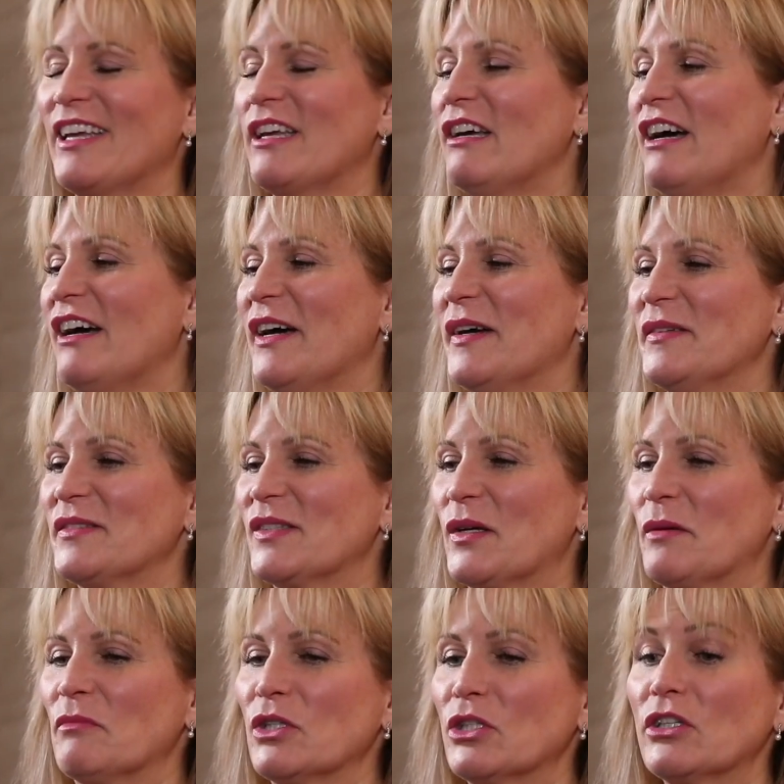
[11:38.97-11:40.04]
So
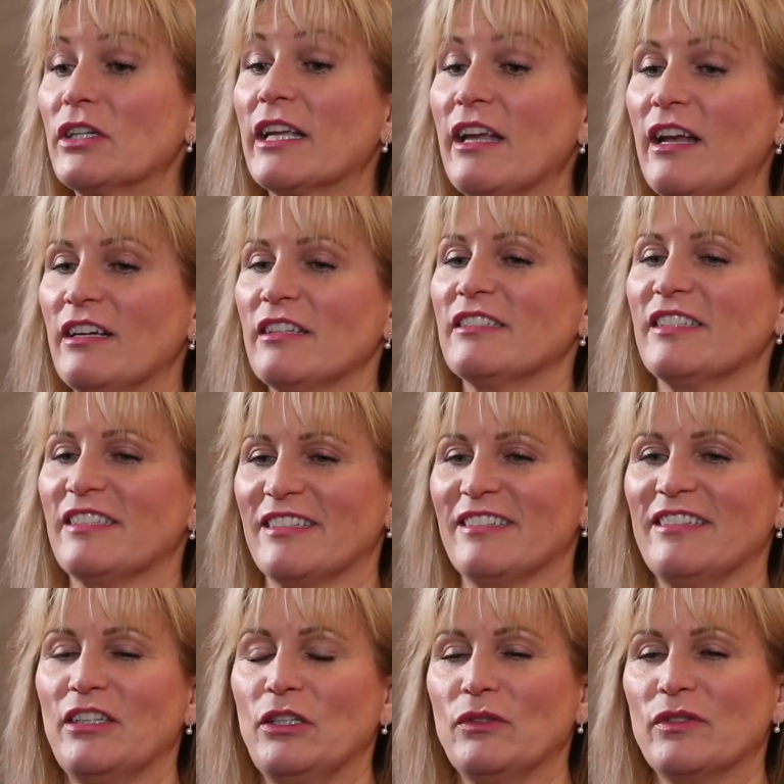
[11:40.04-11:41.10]
I'm learning how
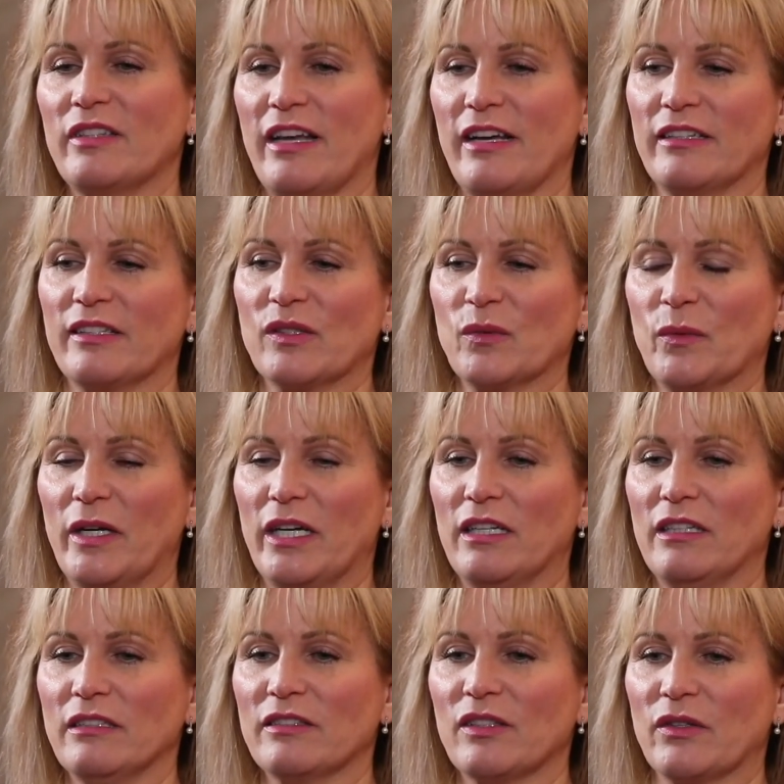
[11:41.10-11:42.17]
to use that as
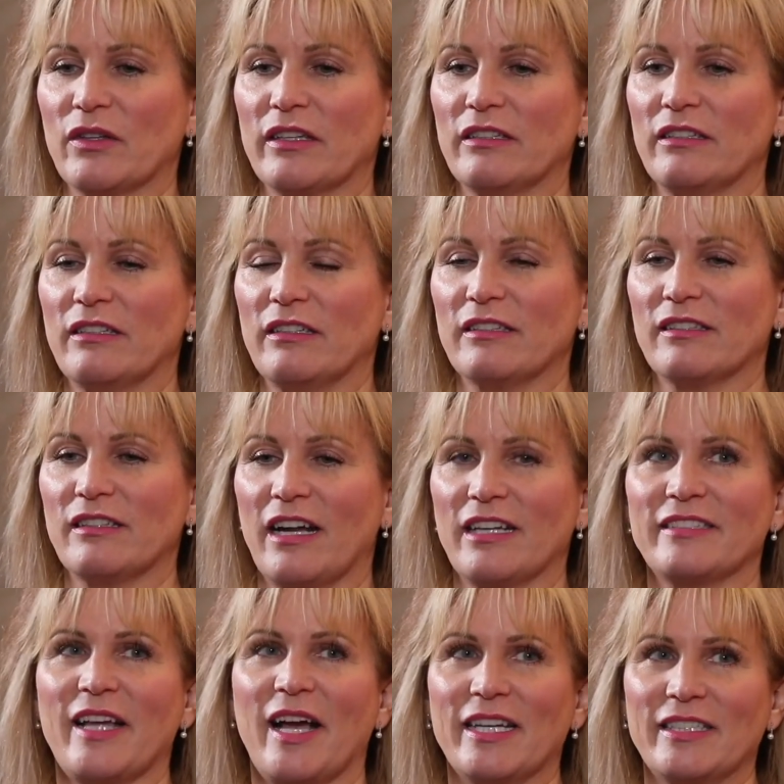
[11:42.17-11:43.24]
well, so that it's
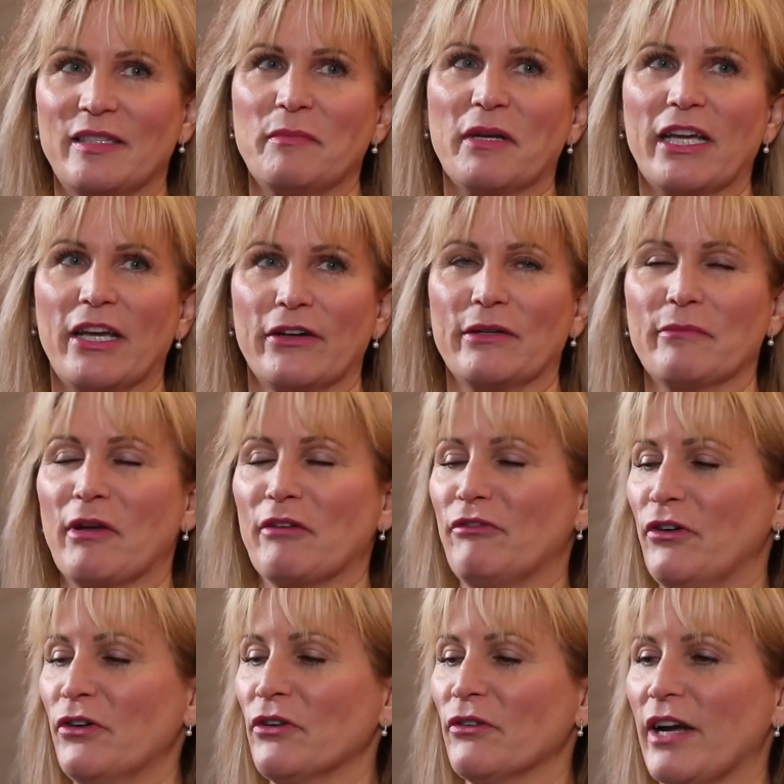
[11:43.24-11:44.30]
not tied to me carrying my
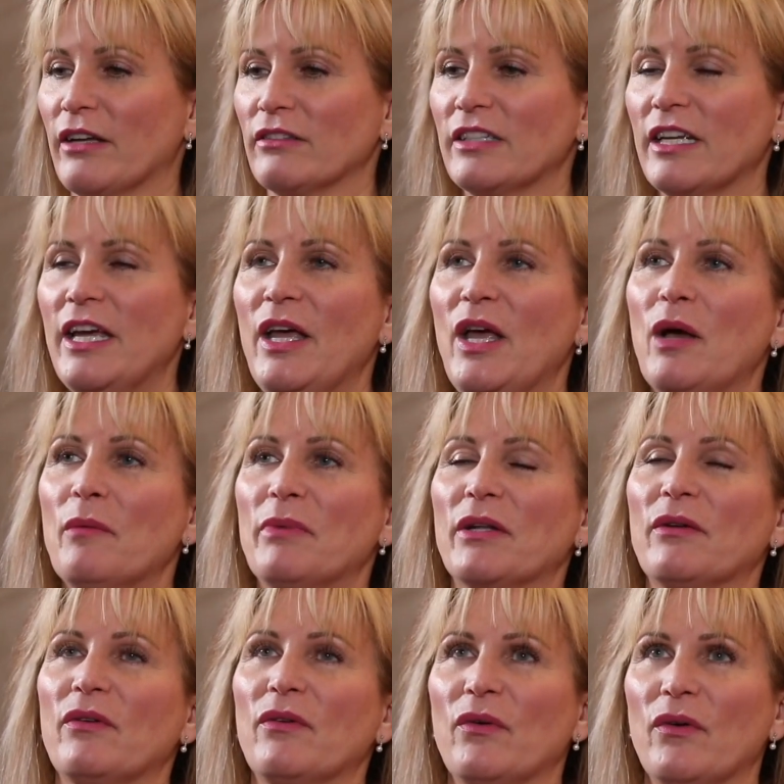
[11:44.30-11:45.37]
phone around.
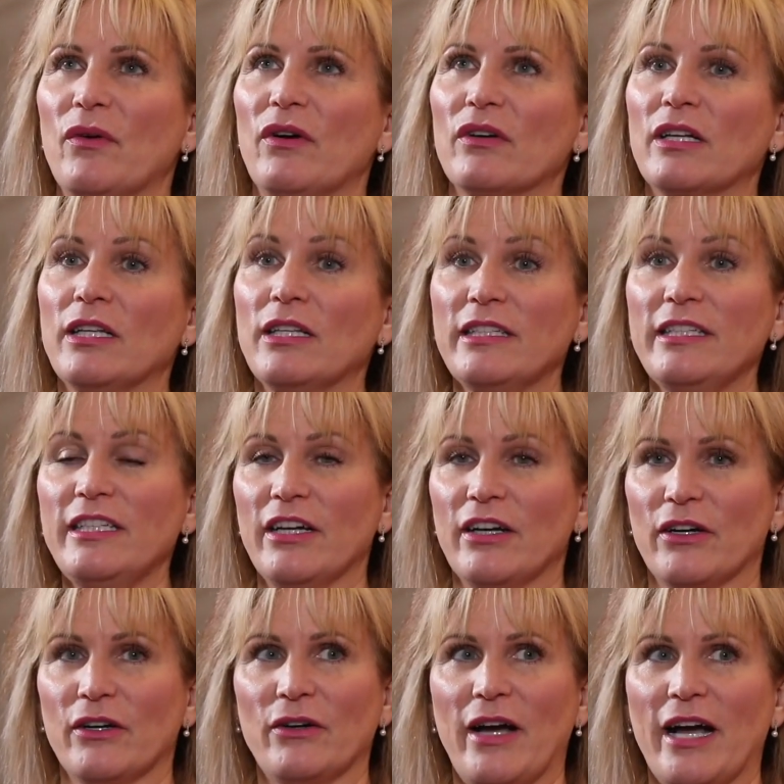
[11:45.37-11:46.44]
But
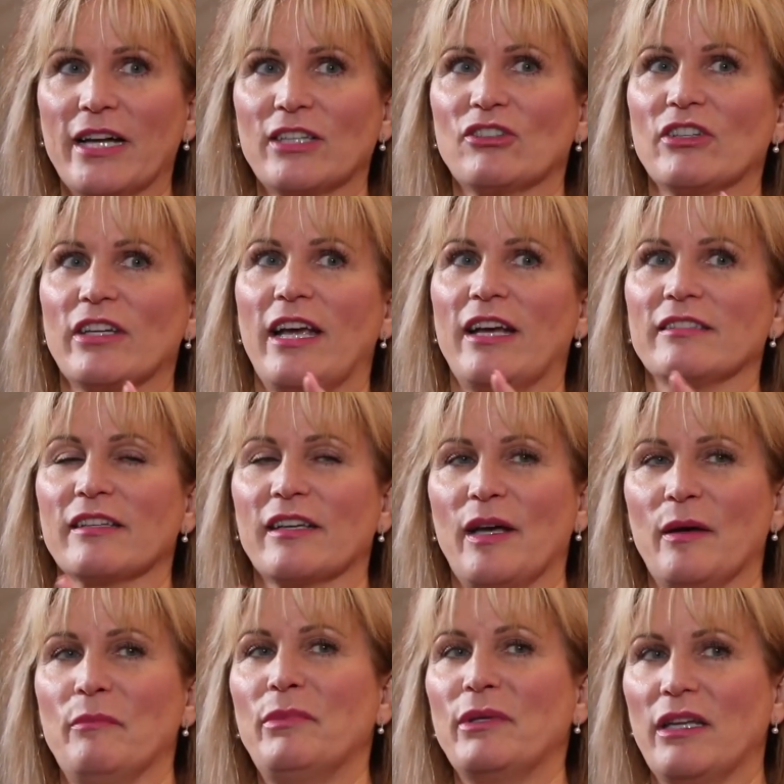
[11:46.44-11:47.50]
Clio actually has a
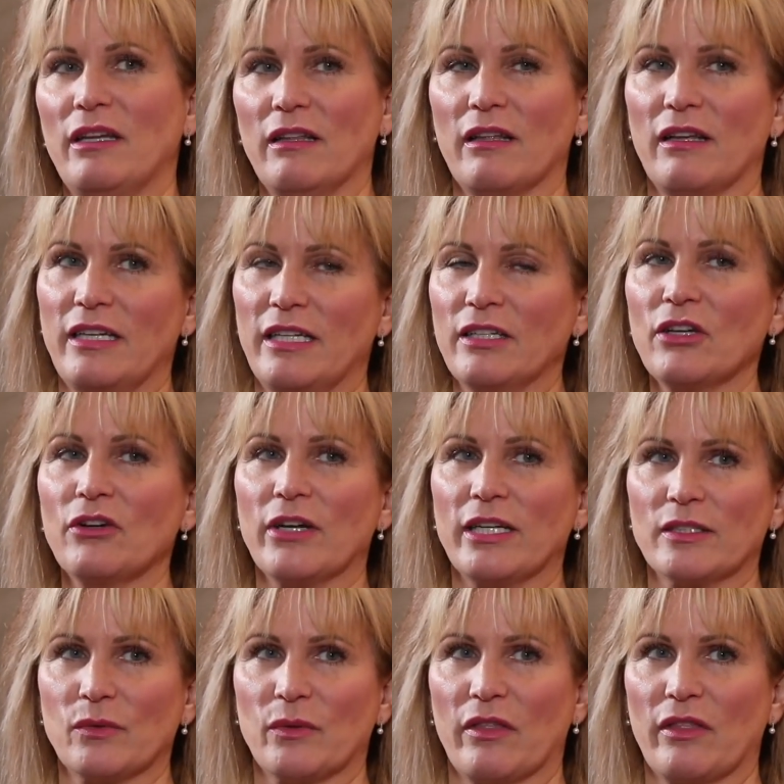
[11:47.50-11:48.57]
company that
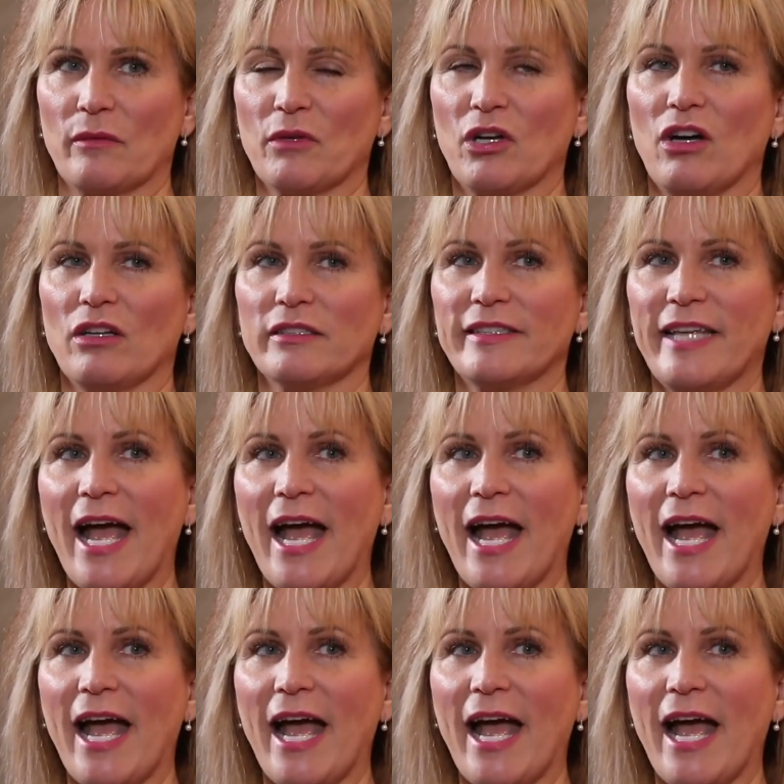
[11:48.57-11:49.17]
integrates with them called